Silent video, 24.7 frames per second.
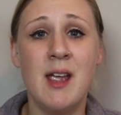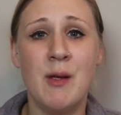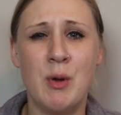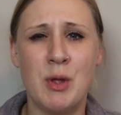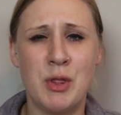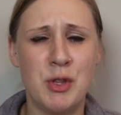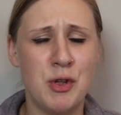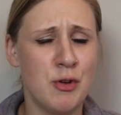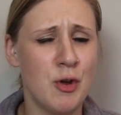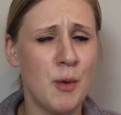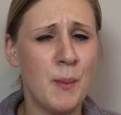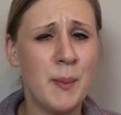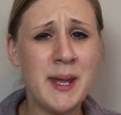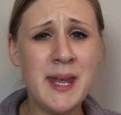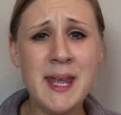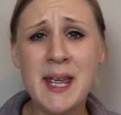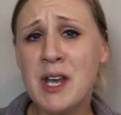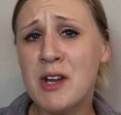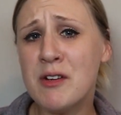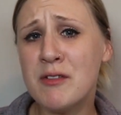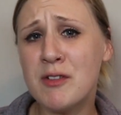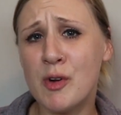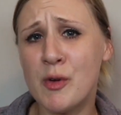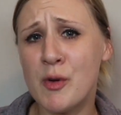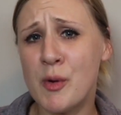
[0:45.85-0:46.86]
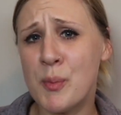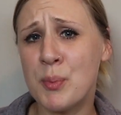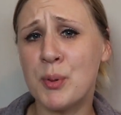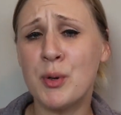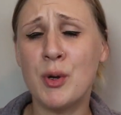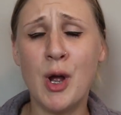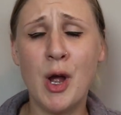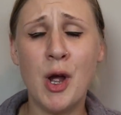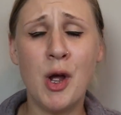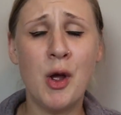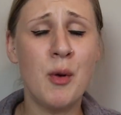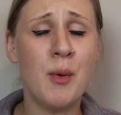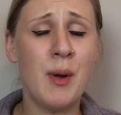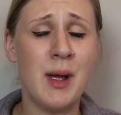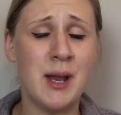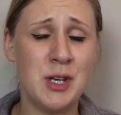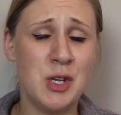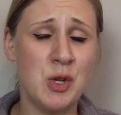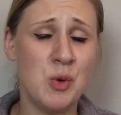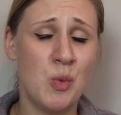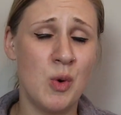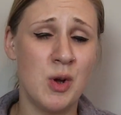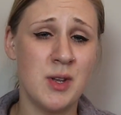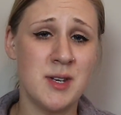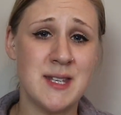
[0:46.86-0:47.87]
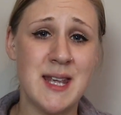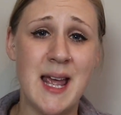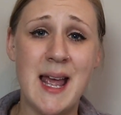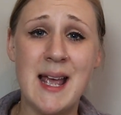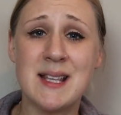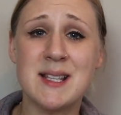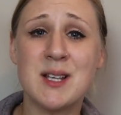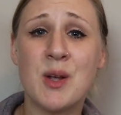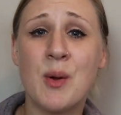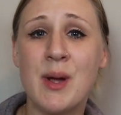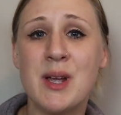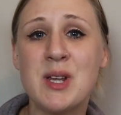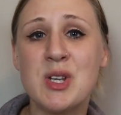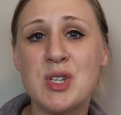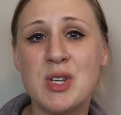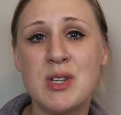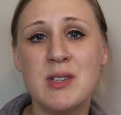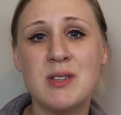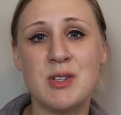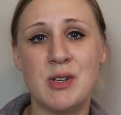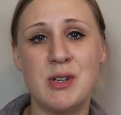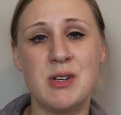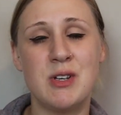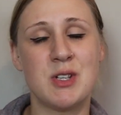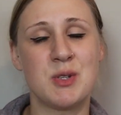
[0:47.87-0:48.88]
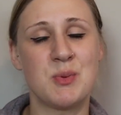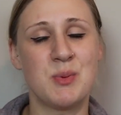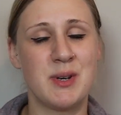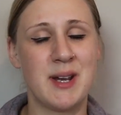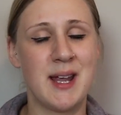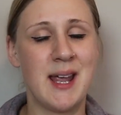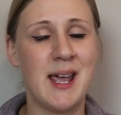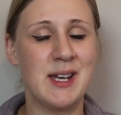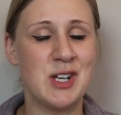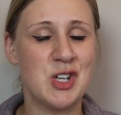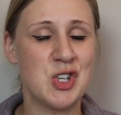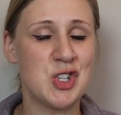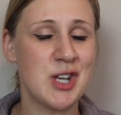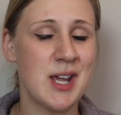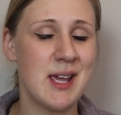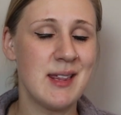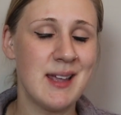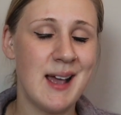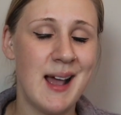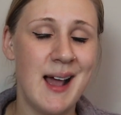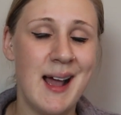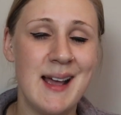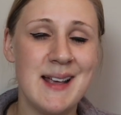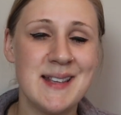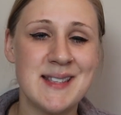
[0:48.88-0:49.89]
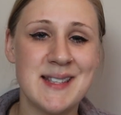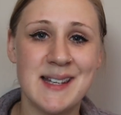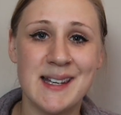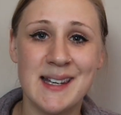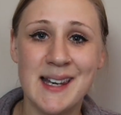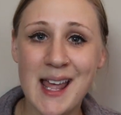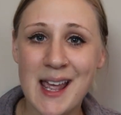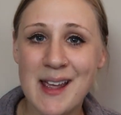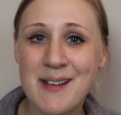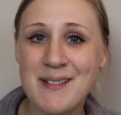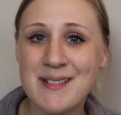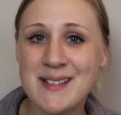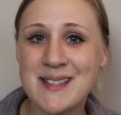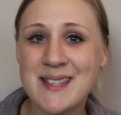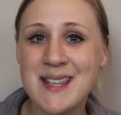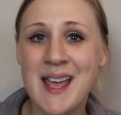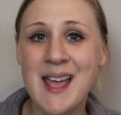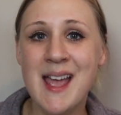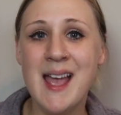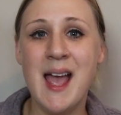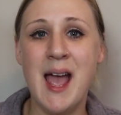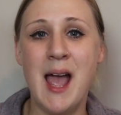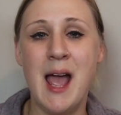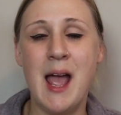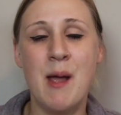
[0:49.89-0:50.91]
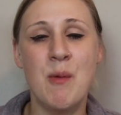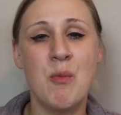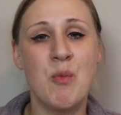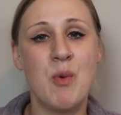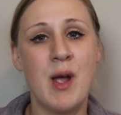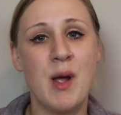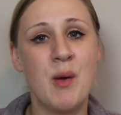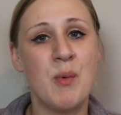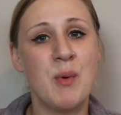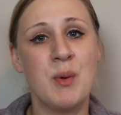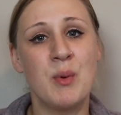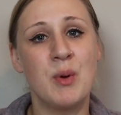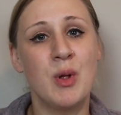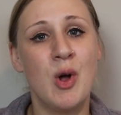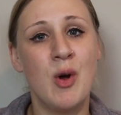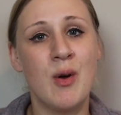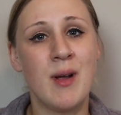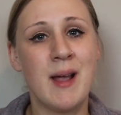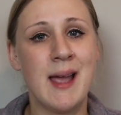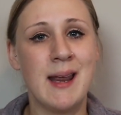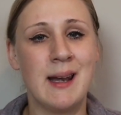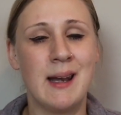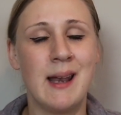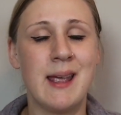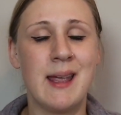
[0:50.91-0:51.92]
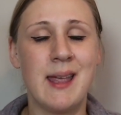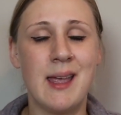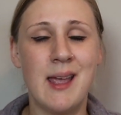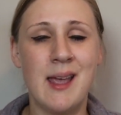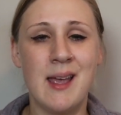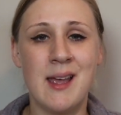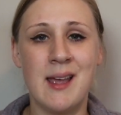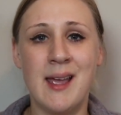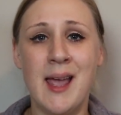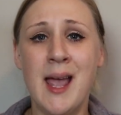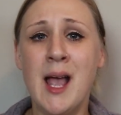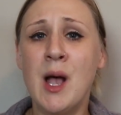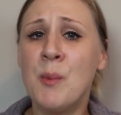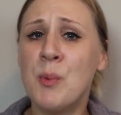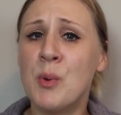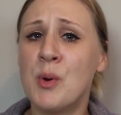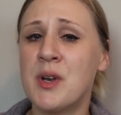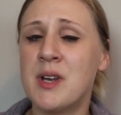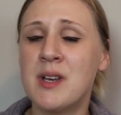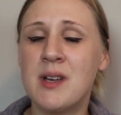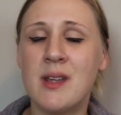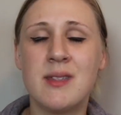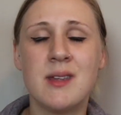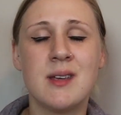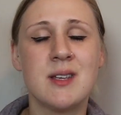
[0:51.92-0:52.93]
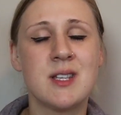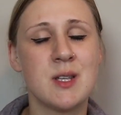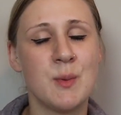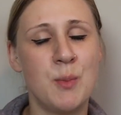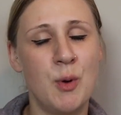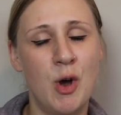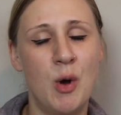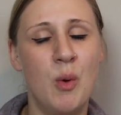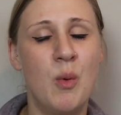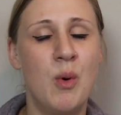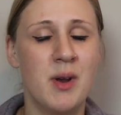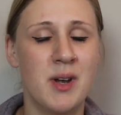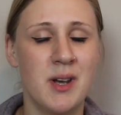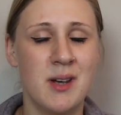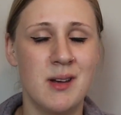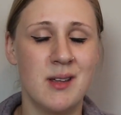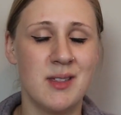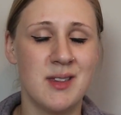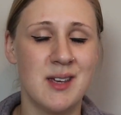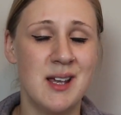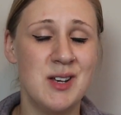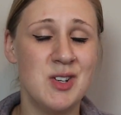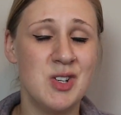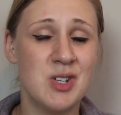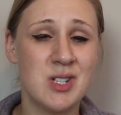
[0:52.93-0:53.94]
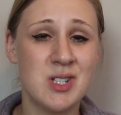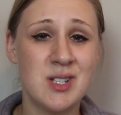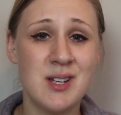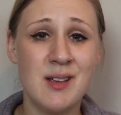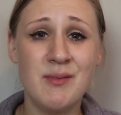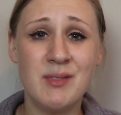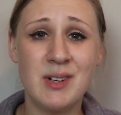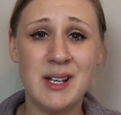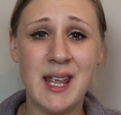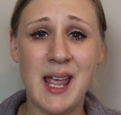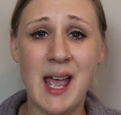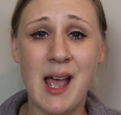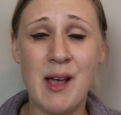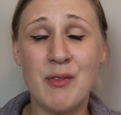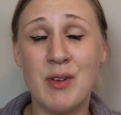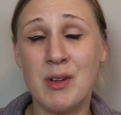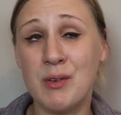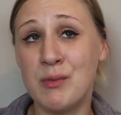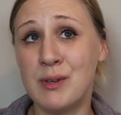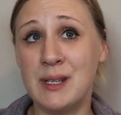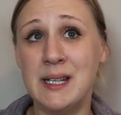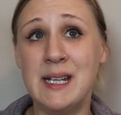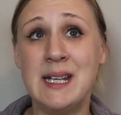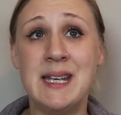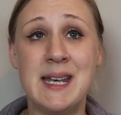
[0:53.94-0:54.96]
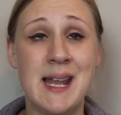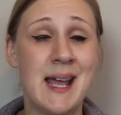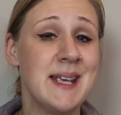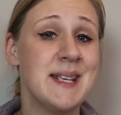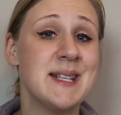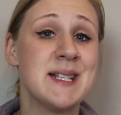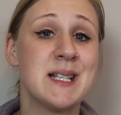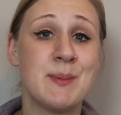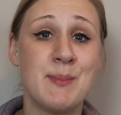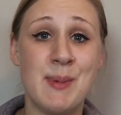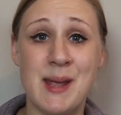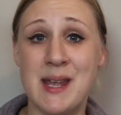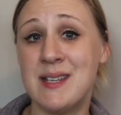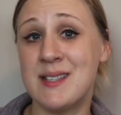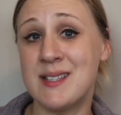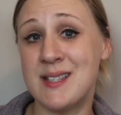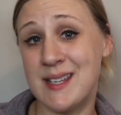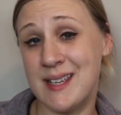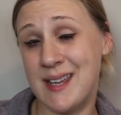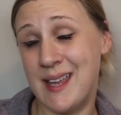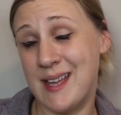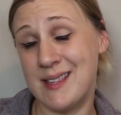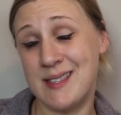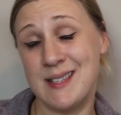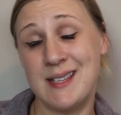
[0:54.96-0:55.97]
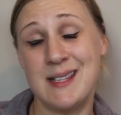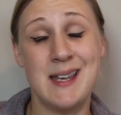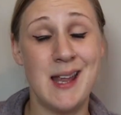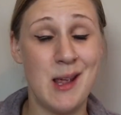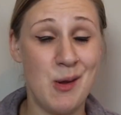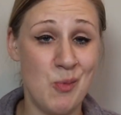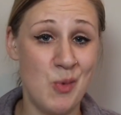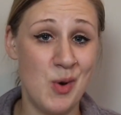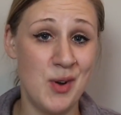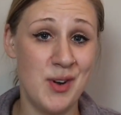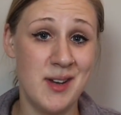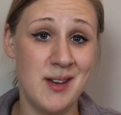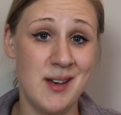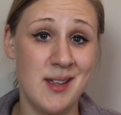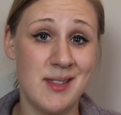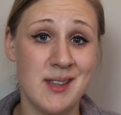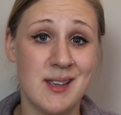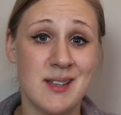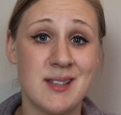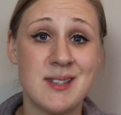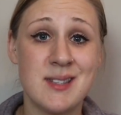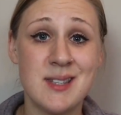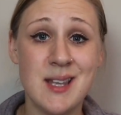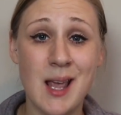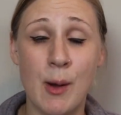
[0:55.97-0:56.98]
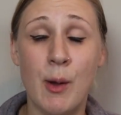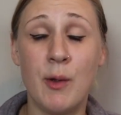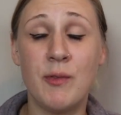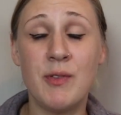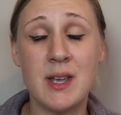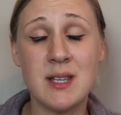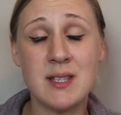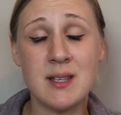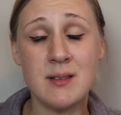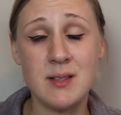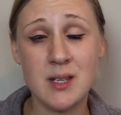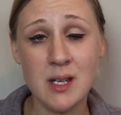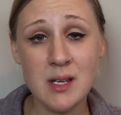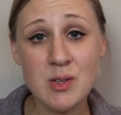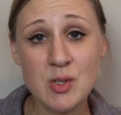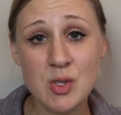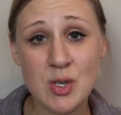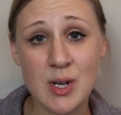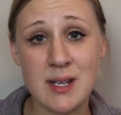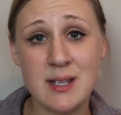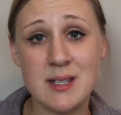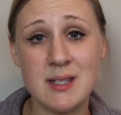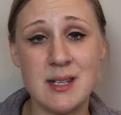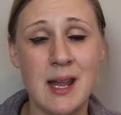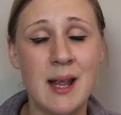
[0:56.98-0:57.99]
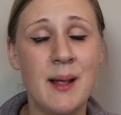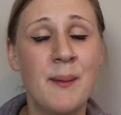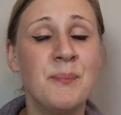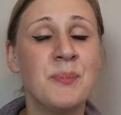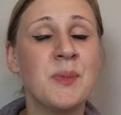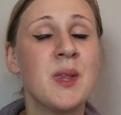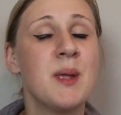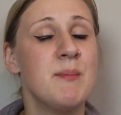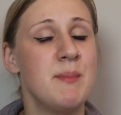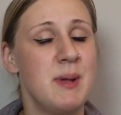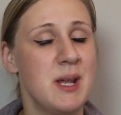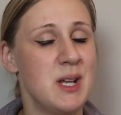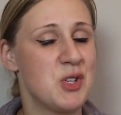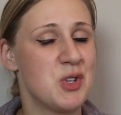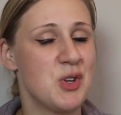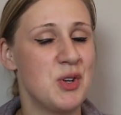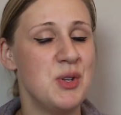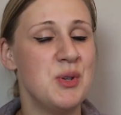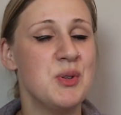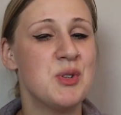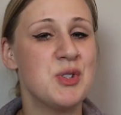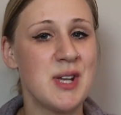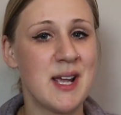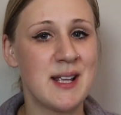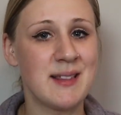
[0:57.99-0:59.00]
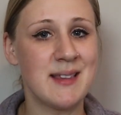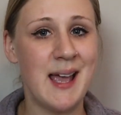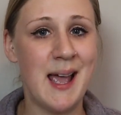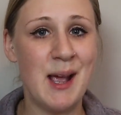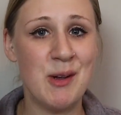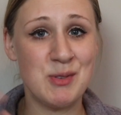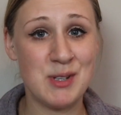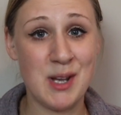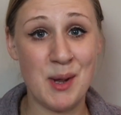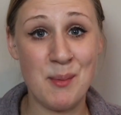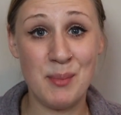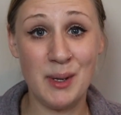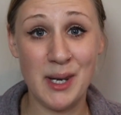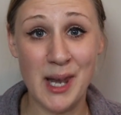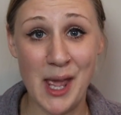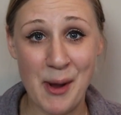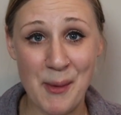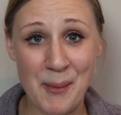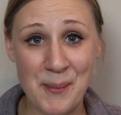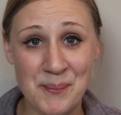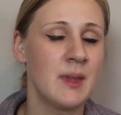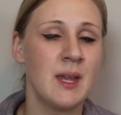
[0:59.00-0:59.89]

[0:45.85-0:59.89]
whether you're a beginner or a pro and you want to ask questions or you just want to kind of share the highs and lows and um, where we will all kind of like uh, help one another, support one another and just generally have a really nice space to get to know one another. So if that sounds interesting, make sure you check that out down below.